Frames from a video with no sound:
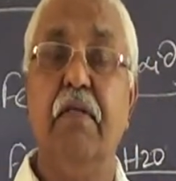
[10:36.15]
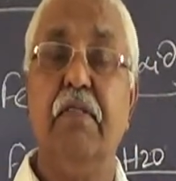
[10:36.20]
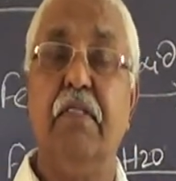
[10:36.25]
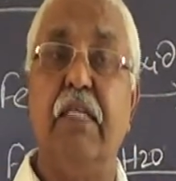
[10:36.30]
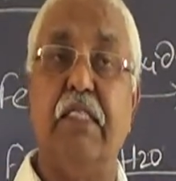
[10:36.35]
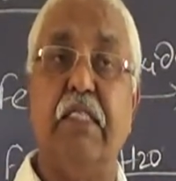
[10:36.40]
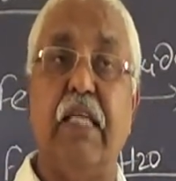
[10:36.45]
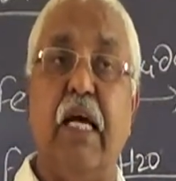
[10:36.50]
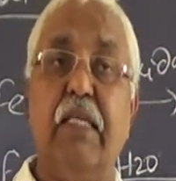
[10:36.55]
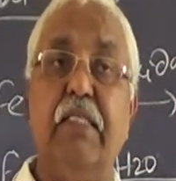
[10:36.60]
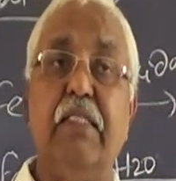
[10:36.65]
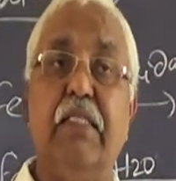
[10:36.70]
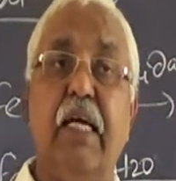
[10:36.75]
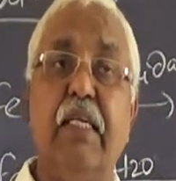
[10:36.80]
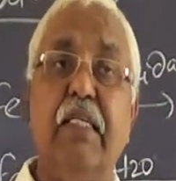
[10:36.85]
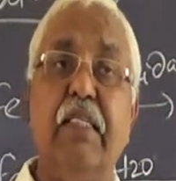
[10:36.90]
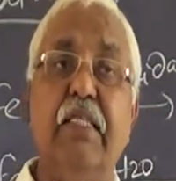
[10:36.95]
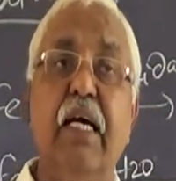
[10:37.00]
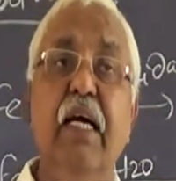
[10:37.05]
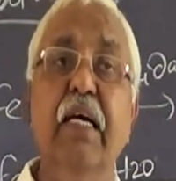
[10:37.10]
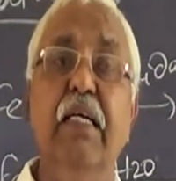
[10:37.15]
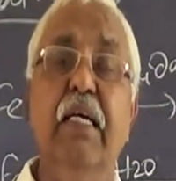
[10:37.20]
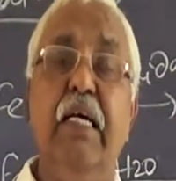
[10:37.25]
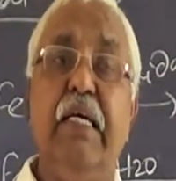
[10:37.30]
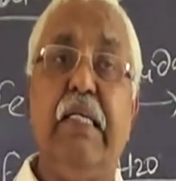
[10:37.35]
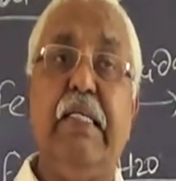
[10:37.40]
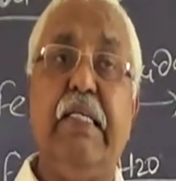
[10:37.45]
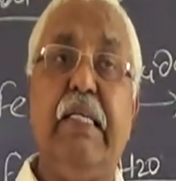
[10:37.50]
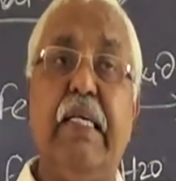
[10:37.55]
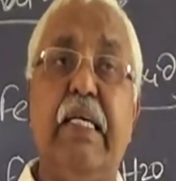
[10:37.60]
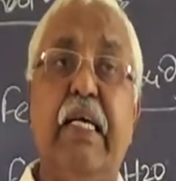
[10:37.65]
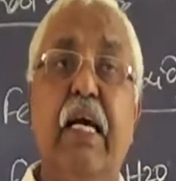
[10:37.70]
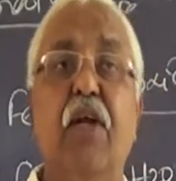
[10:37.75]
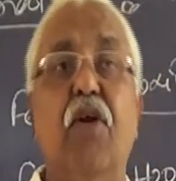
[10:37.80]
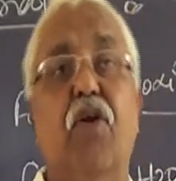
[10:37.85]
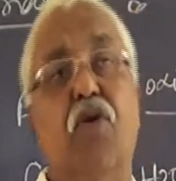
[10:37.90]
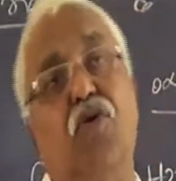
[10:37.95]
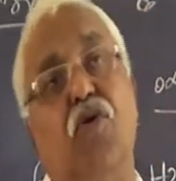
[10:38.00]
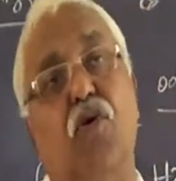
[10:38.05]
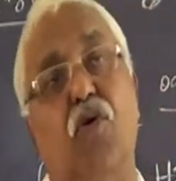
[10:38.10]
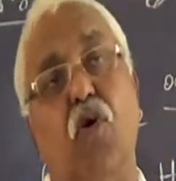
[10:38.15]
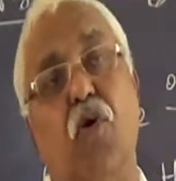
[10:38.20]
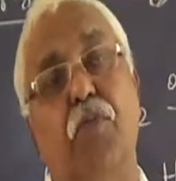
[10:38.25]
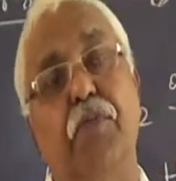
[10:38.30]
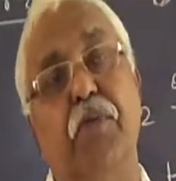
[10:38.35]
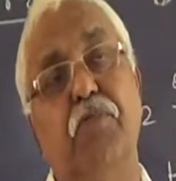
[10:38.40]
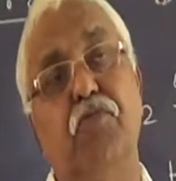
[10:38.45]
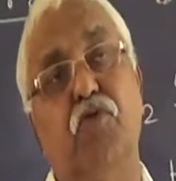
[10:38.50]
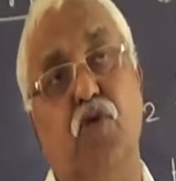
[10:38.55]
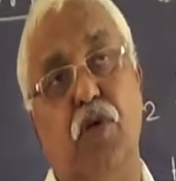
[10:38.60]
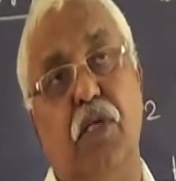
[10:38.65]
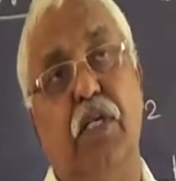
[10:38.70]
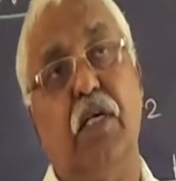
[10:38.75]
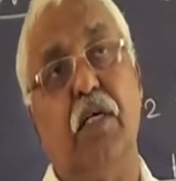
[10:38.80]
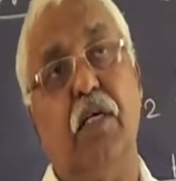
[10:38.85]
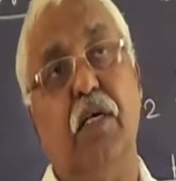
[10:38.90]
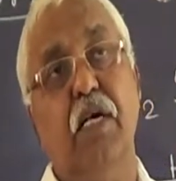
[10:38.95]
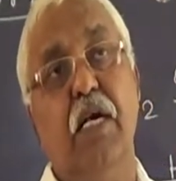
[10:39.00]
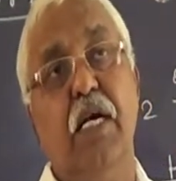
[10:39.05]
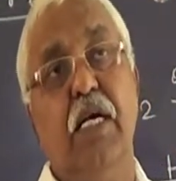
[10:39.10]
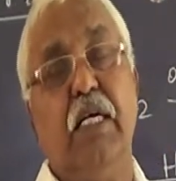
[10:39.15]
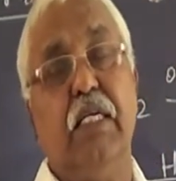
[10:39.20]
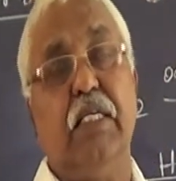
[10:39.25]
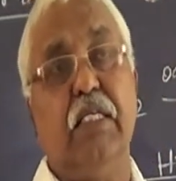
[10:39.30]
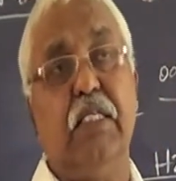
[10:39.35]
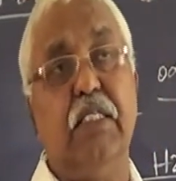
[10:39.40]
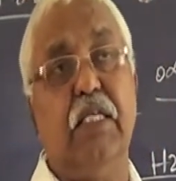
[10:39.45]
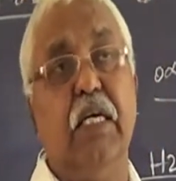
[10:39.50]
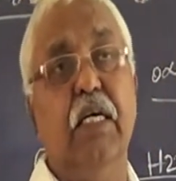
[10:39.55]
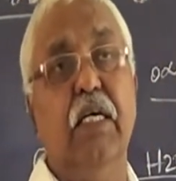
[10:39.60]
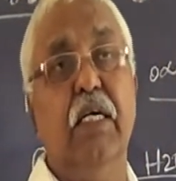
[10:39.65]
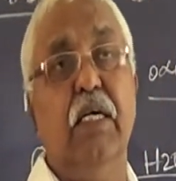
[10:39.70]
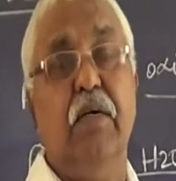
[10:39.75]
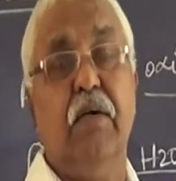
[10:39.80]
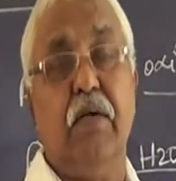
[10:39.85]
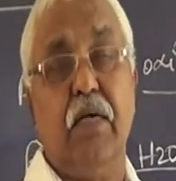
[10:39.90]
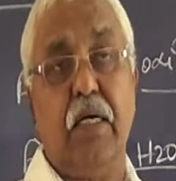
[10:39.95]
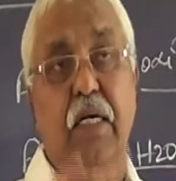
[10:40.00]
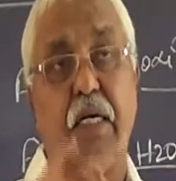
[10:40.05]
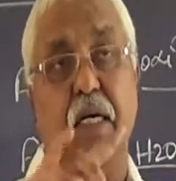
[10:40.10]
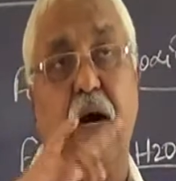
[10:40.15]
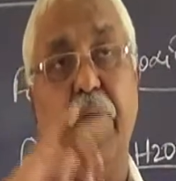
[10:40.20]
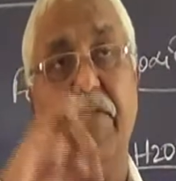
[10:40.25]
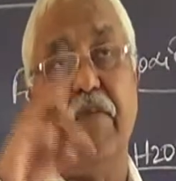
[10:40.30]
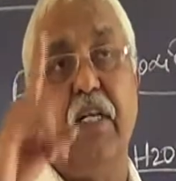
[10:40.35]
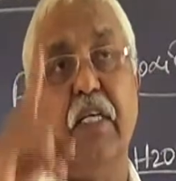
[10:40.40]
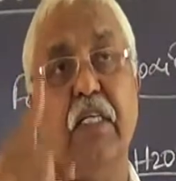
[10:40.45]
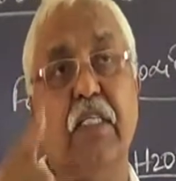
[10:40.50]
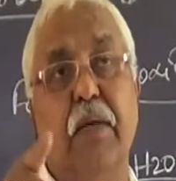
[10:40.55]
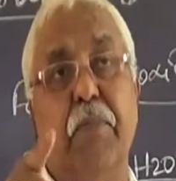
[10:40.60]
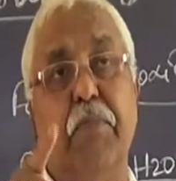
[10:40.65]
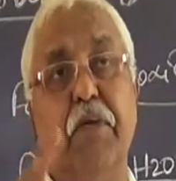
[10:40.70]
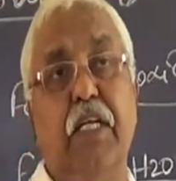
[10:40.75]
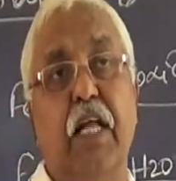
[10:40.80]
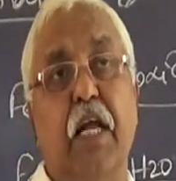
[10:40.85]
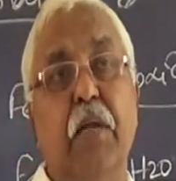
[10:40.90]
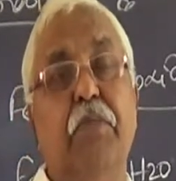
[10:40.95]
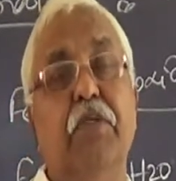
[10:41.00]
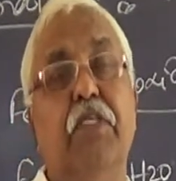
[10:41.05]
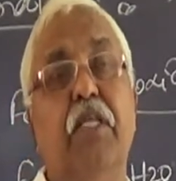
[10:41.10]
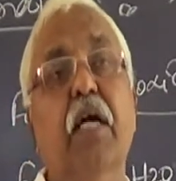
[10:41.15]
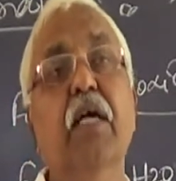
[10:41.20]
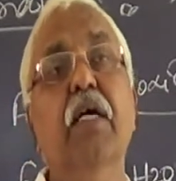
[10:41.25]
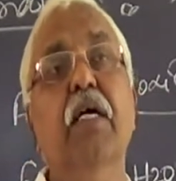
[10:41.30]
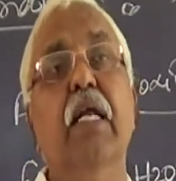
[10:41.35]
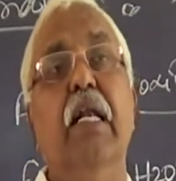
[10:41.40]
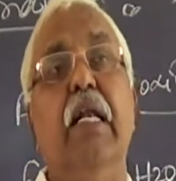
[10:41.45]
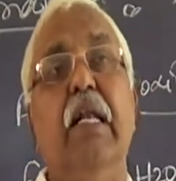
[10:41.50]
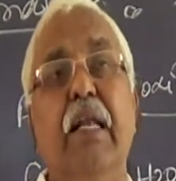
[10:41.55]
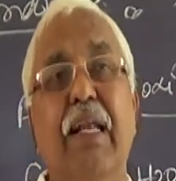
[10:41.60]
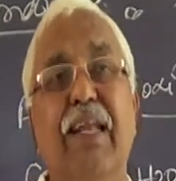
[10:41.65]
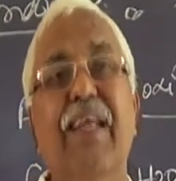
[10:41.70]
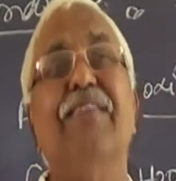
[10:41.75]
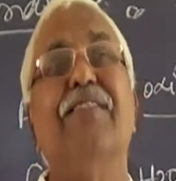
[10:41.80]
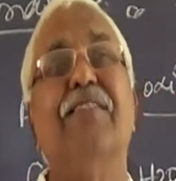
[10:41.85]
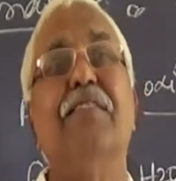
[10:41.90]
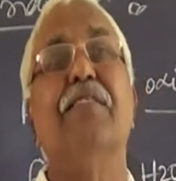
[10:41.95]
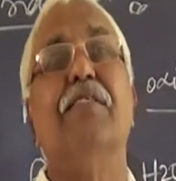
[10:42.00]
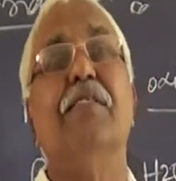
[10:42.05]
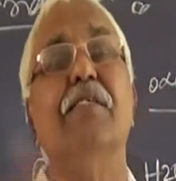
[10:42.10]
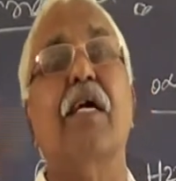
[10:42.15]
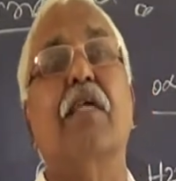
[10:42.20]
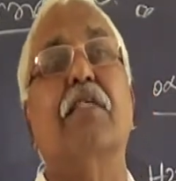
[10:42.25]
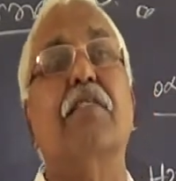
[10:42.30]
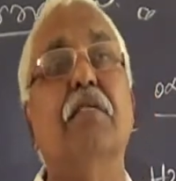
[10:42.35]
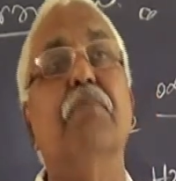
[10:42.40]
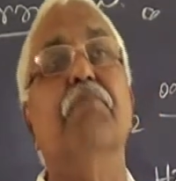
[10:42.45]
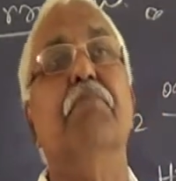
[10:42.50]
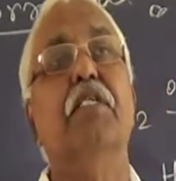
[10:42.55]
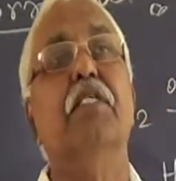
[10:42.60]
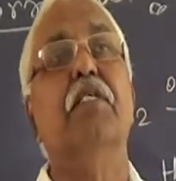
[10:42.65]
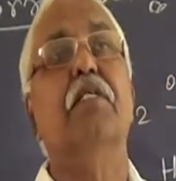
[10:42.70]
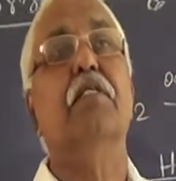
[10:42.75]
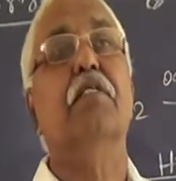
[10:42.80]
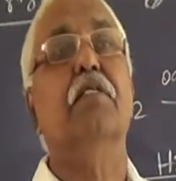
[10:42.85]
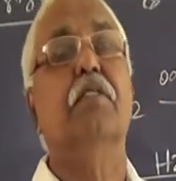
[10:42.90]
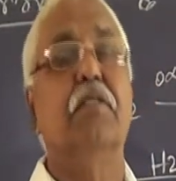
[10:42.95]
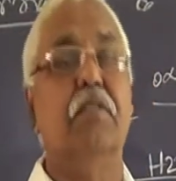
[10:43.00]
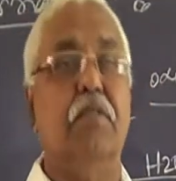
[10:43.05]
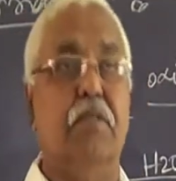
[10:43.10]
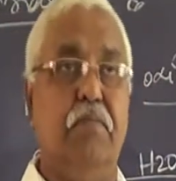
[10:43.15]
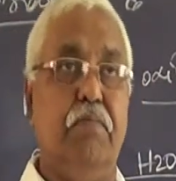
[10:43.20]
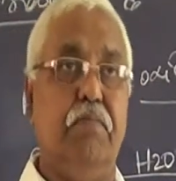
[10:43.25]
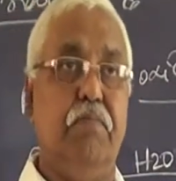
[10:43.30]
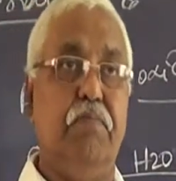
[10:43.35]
The sign, that is the nickel or chromium coating. It is covering the metal with less reactive metals.